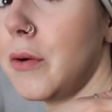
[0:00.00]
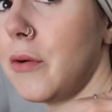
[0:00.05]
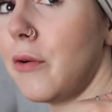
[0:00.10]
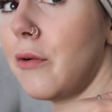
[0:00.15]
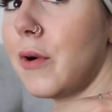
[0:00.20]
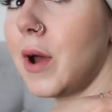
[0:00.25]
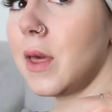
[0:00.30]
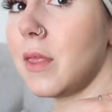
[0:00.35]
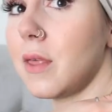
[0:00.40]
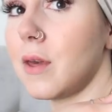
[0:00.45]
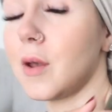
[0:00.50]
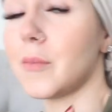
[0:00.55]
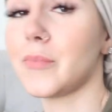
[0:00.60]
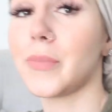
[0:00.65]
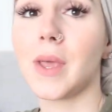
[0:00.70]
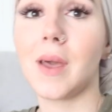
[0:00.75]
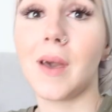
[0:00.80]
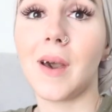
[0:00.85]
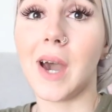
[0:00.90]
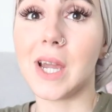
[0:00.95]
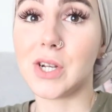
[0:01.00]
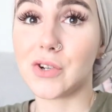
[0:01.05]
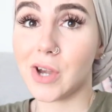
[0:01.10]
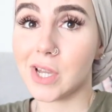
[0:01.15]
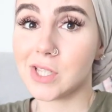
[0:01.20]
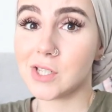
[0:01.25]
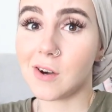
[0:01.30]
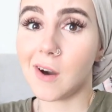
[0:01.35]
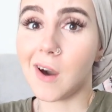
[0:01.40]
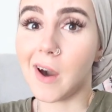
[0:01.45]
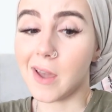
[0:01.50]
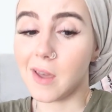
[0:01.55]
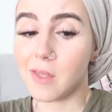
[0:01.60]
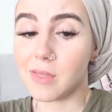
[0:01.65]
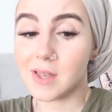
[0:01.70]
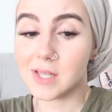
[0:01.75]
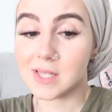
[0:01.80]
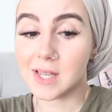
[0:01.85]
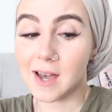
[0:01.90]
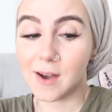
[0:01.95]
right there. I tried to iron
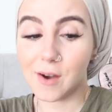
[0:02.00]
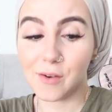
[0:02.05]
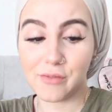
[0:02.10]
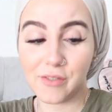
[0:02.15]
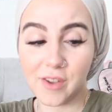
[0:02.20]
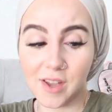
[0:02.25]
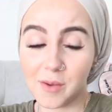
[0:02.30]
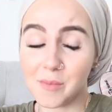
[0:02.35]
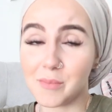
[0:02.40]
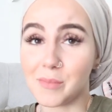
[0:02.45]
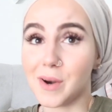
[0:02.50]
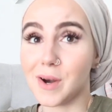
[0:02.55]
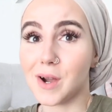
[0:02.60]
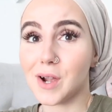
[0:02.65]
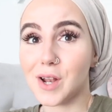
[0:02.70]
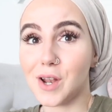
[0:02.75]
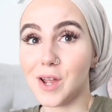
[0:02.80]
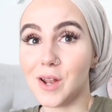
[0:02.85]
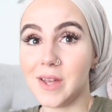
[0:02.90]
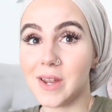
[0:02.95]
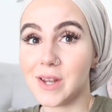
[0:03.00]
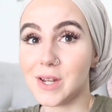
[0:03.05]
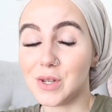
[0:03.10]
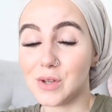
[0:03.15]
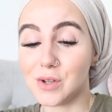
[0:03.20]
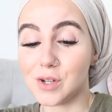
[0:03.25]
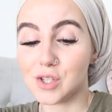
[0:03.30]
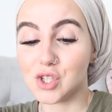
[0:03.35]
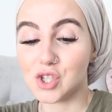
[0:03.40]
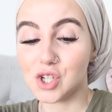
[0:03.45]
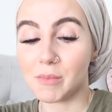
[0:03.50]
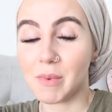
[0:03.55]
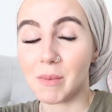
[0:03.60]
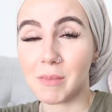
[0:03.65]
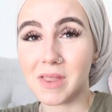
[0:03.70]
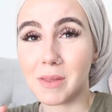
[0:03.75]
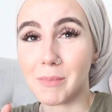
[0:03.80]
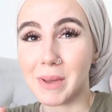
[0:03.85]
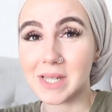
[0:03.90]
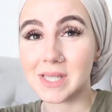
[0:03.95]
this outfit, but clearly I didn't do a good job. I'm
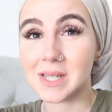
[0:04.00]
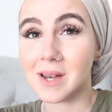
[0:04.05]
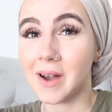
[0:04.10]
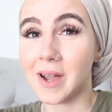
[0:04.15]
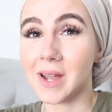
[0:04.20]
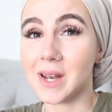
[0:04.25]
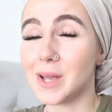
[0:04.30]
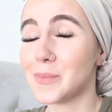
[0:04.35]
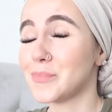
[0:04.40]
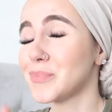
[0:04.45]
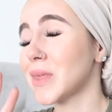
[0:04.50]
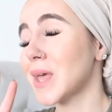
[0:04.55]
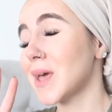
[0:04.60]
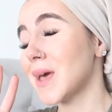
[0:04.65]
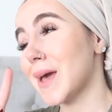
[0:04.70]
not the best at ironing.